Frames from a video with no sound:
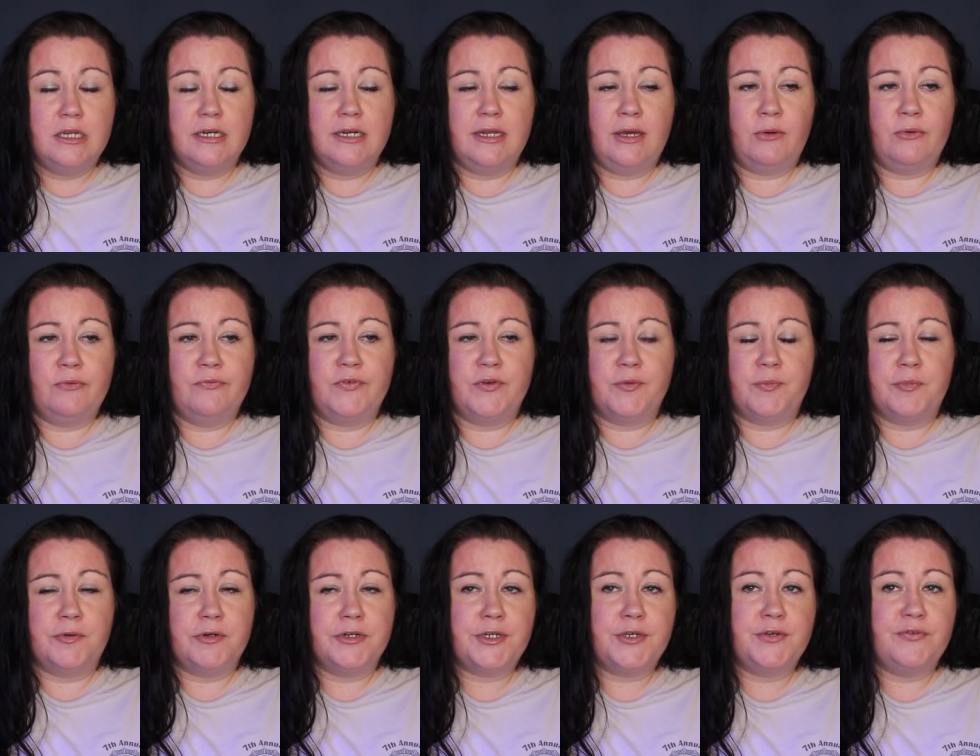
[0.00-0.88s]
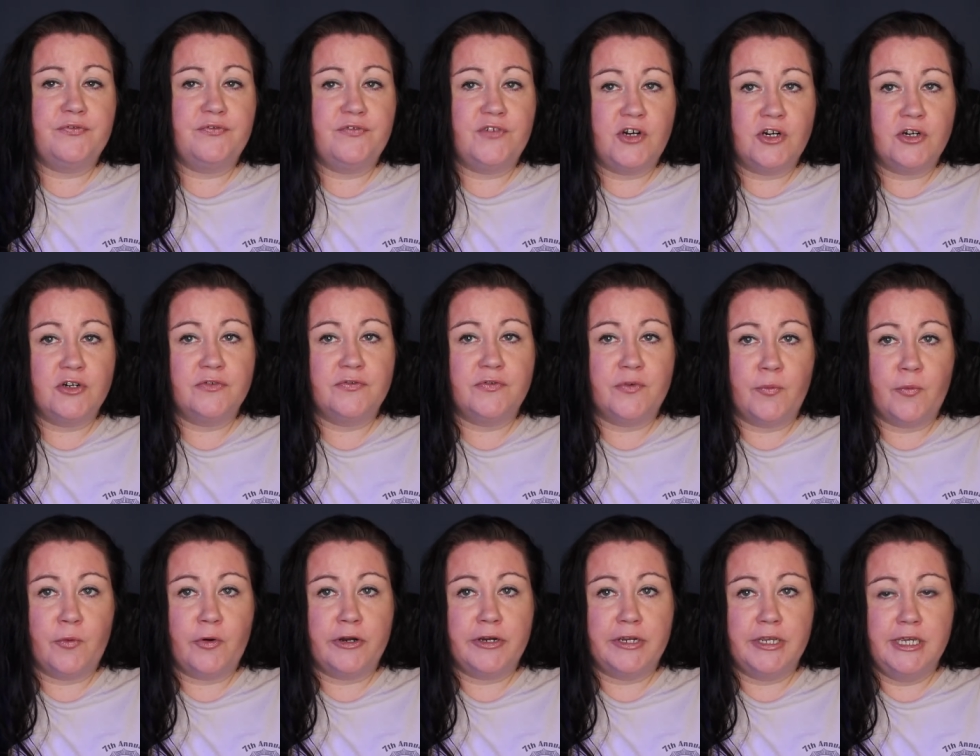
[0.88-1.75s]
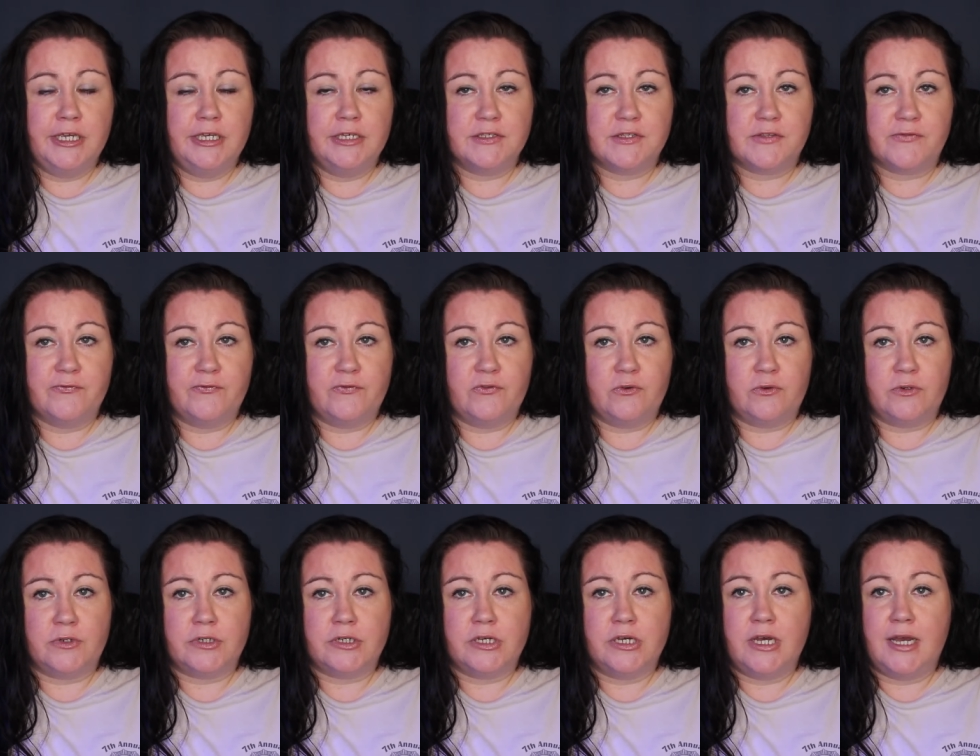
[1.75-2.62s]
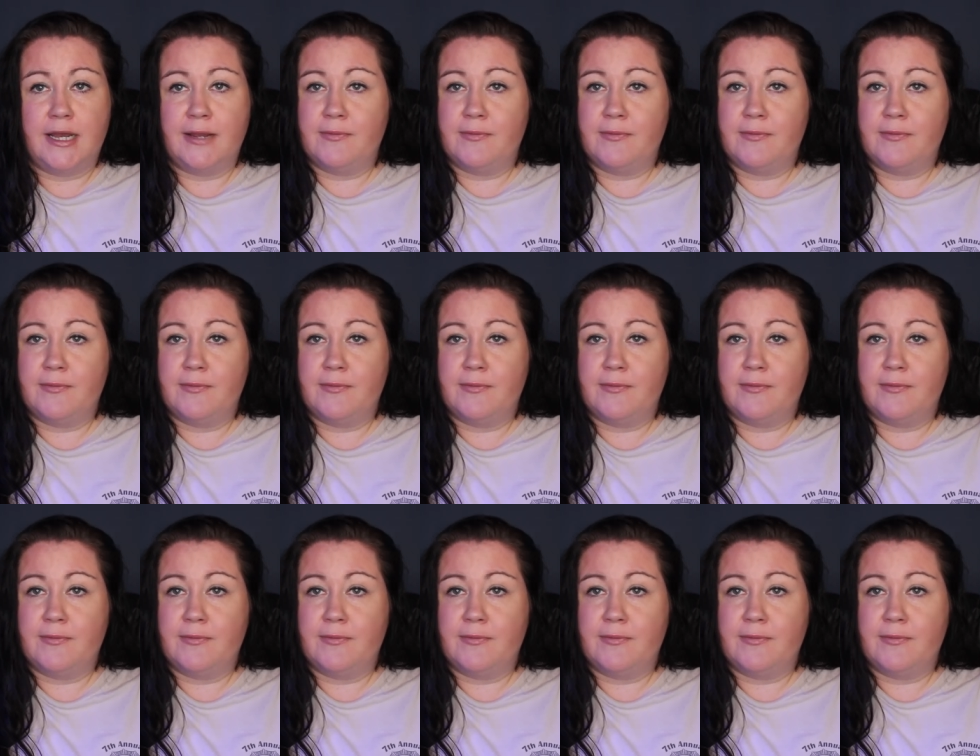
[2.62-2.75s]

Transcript: Now, if you're pretty far from where he is in Florida,